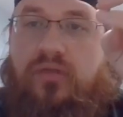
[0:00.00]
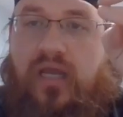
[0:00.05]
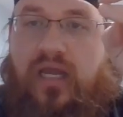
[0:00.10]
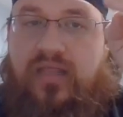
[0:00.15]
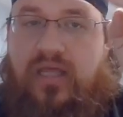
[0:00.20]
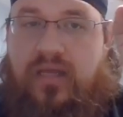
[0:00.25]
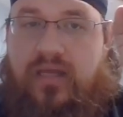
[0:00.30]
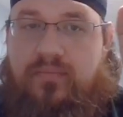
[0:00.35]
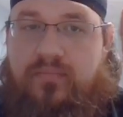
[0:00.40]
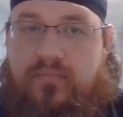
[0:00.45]
and
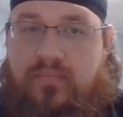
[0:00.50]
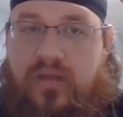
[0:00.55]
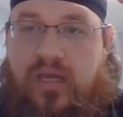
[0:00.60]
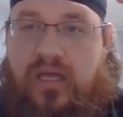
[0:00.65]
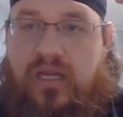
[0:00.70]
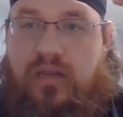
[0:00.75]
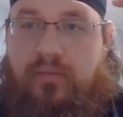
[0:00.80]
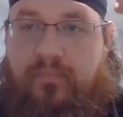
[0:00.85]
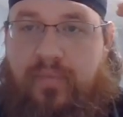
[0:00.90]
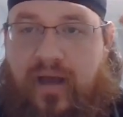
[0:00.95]
then
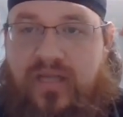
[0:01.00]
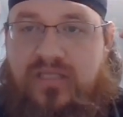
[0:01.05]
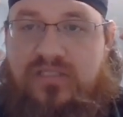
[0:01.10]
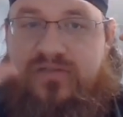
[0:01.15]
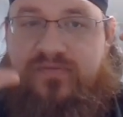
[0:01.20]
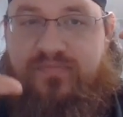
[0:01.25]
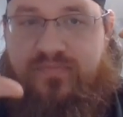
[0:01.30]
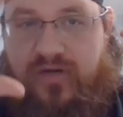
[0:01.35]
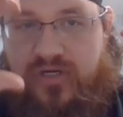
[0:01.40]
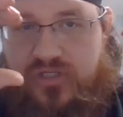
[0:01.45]
any
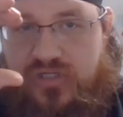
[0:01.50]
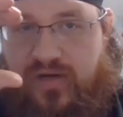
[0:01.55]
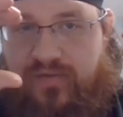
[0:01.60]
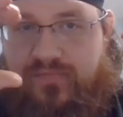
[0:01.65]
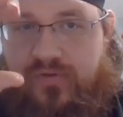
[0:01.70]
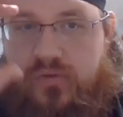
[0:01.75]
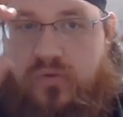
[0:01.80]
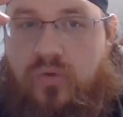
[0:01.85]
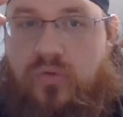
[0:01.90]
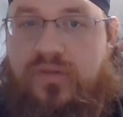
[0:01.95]
positive pressure after
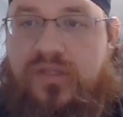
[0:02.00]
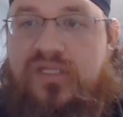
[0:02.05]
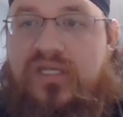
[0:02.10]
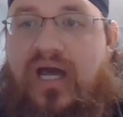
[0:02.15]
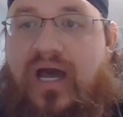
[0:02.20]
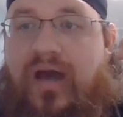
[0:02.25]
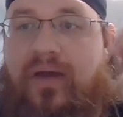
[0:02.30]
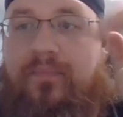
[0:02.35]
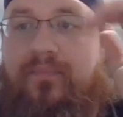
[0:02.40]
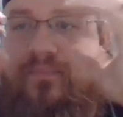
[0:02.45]
you hold the
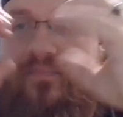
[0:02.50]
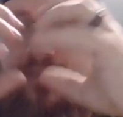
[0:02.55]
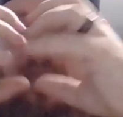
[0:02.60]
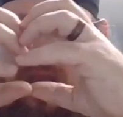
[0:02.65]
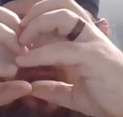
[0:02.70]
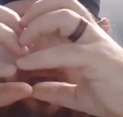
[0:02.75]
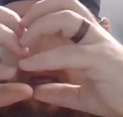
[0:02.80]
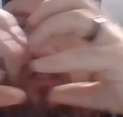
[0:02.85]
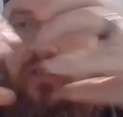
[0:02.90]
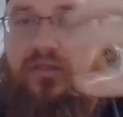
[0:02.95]
top,
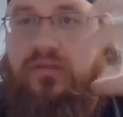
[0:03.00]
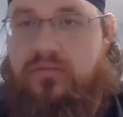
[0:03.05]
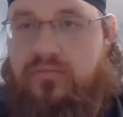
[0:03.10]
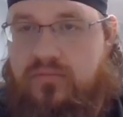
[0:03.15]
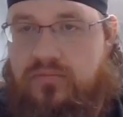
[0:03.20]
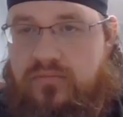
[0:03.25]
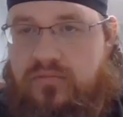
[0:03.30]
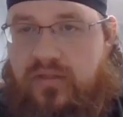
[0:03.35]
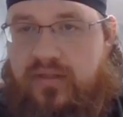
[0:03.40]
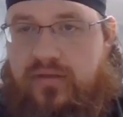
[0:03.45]
it'll
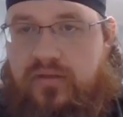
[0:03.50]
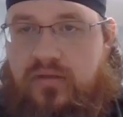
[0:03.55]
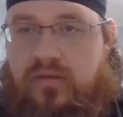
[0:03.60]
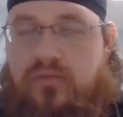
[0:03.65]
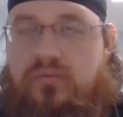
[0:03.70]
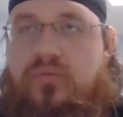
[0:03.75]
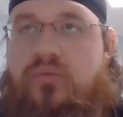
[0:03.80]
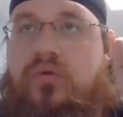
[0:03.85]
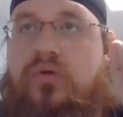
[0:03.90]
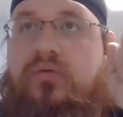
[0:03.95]
you know,
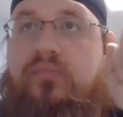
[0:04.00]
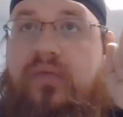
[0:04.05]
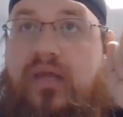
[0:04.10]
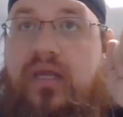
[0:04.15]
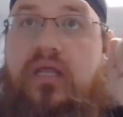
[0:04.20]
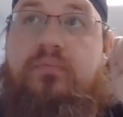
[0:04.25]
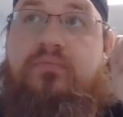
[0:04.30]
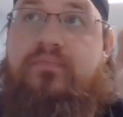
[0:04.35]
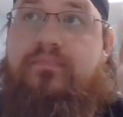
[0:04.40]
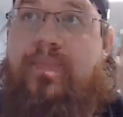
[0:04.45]
or
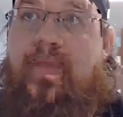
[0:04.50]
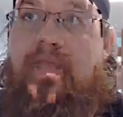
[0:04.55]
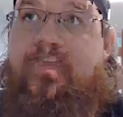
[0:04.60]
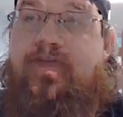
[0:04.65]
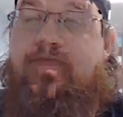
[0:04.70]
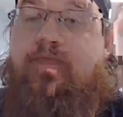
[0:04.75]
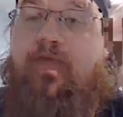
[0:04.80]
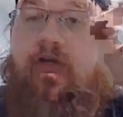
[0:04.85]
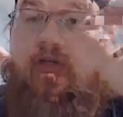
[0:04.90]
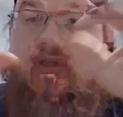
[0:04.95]
any
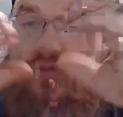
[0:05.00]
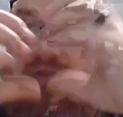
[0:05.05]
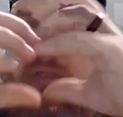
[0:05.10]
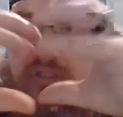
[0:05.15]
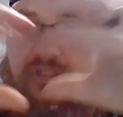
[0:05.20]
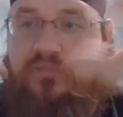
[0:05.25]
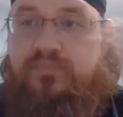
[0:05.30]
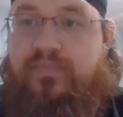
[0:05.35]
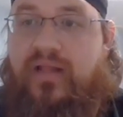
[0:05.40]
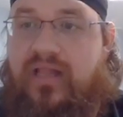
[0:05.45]
positive pressure will
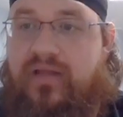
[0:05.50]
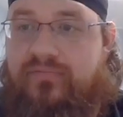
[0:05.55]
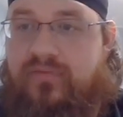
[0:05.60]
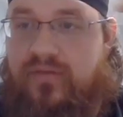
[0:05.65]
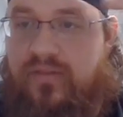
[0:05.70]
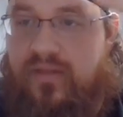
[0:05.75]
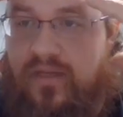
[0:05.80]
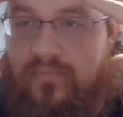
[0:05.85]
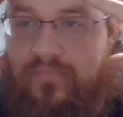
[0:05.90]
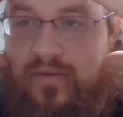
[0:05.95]
expel
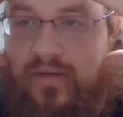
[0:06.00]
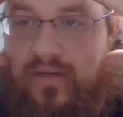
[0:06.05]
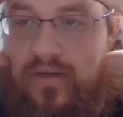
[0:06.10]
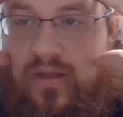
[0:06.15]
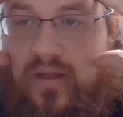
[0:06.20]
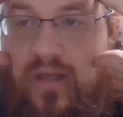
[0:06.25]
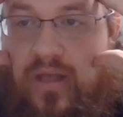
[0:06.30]
everything. But